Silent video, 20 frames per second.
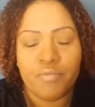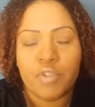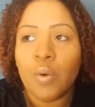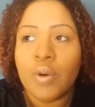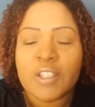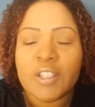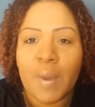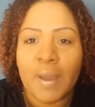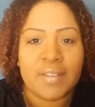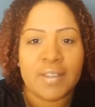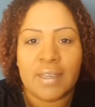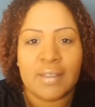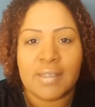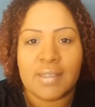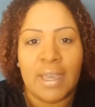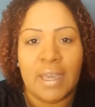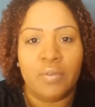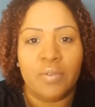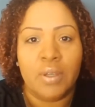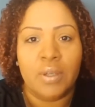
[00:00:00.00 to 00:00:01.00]
Don't expect to get
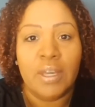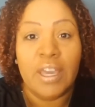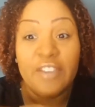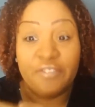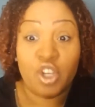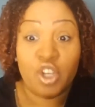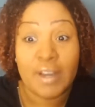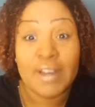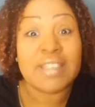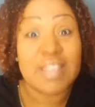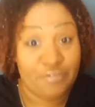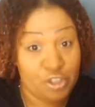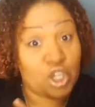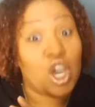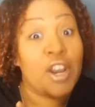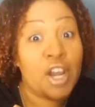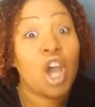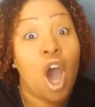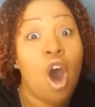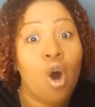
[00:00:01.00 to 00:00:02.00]
saved. If you're gonna if
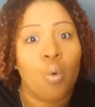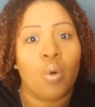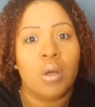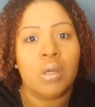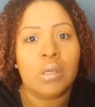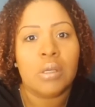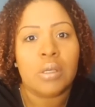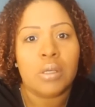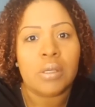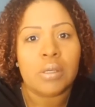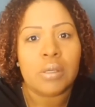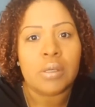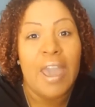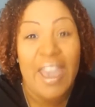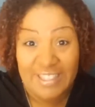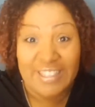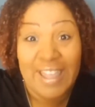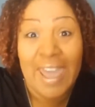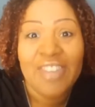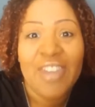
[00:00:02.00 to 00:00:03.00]
you're gonna go
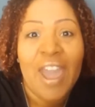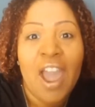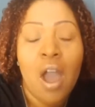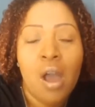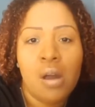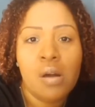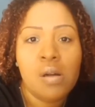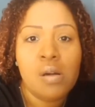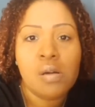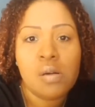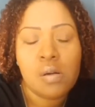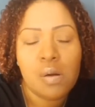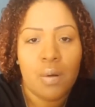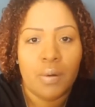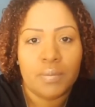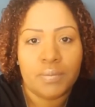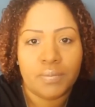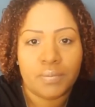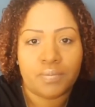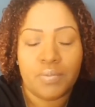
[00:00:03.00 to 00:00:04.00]
and stay there,
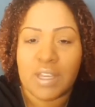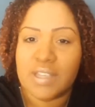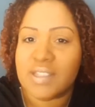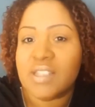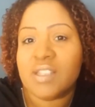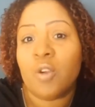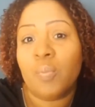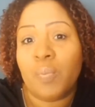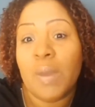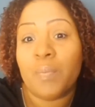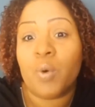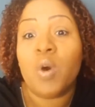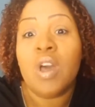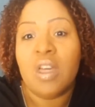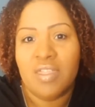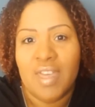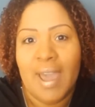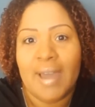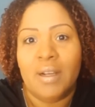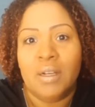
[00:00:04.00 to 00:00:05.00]
because there's certain people
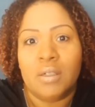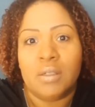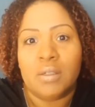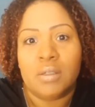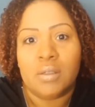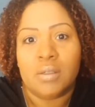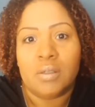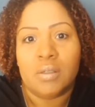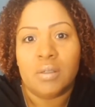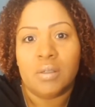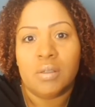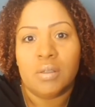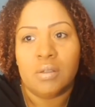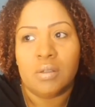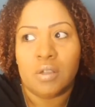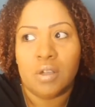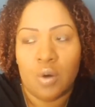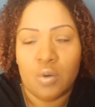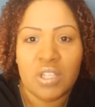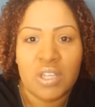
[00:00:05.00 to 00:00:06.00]
that
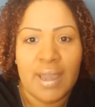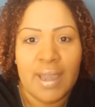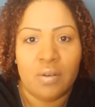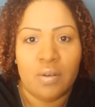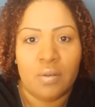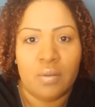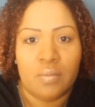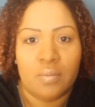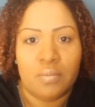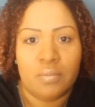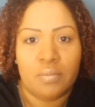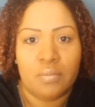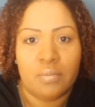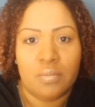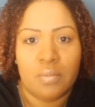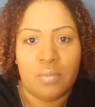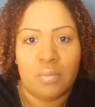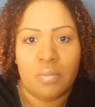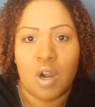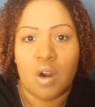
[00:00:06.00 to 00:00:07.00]
go to that
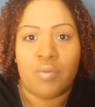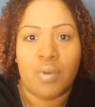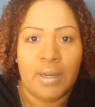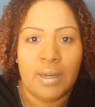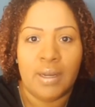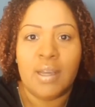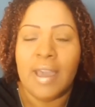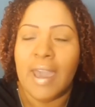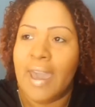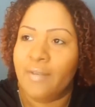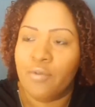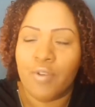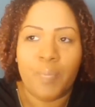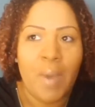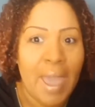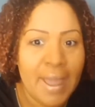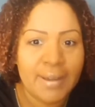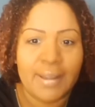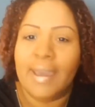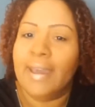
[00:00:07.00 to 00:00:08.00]
arena and
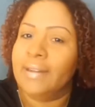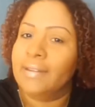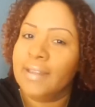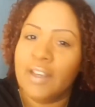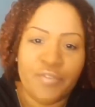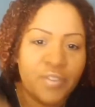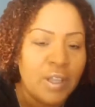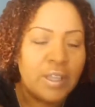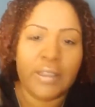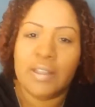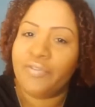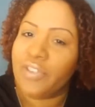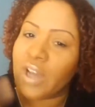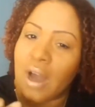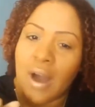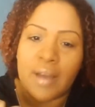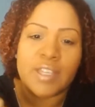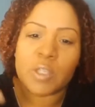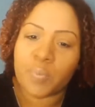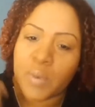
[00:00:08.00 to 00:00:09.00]
repent and live for, and live for
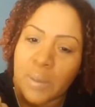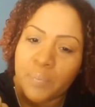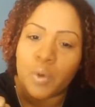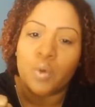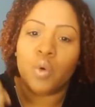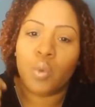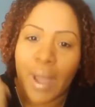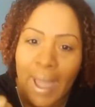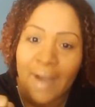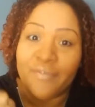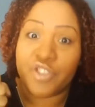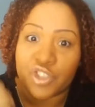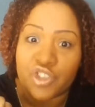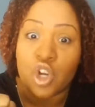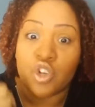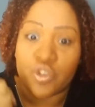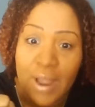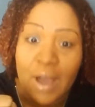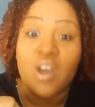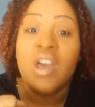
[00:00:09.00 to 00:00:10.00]
God. There's people who have
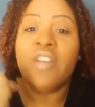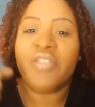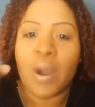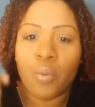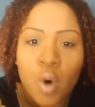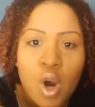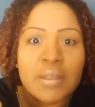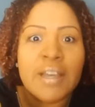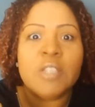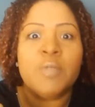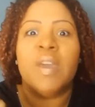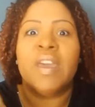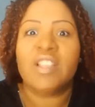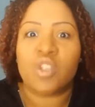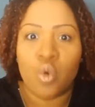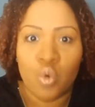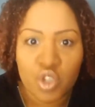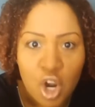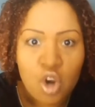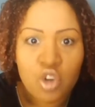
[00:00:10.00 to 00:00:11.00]
turned around. There were
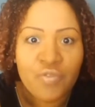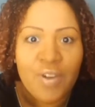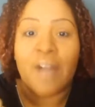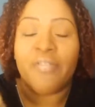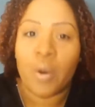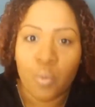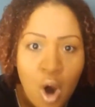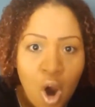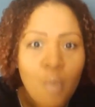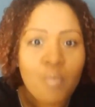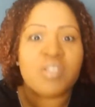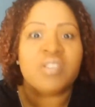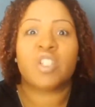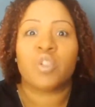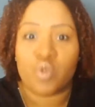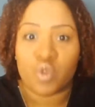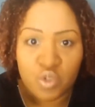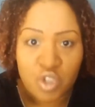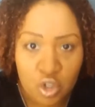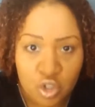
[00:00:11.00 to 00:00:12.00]
lesbians who turned around. There were
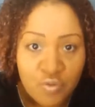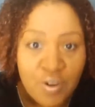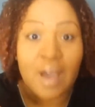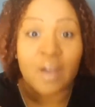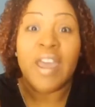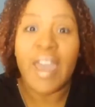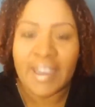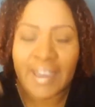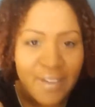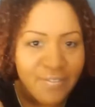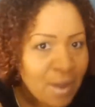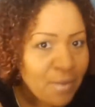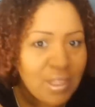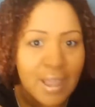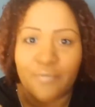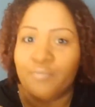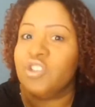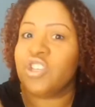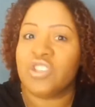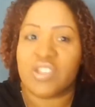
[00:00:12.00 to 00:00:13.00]
homosexuals who turned around and gave their
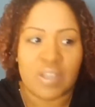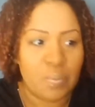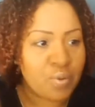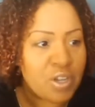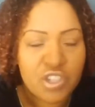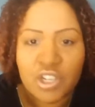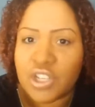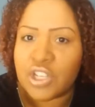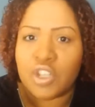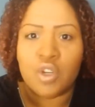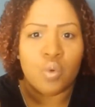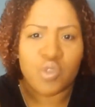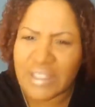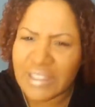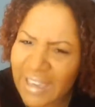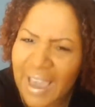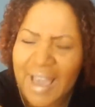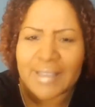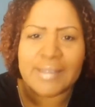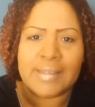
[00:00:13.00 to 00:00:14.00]
life for Jesus and preaching the good
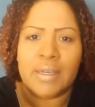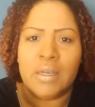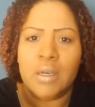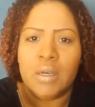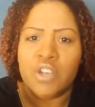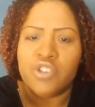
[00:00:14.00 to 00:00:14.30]
news. Yes.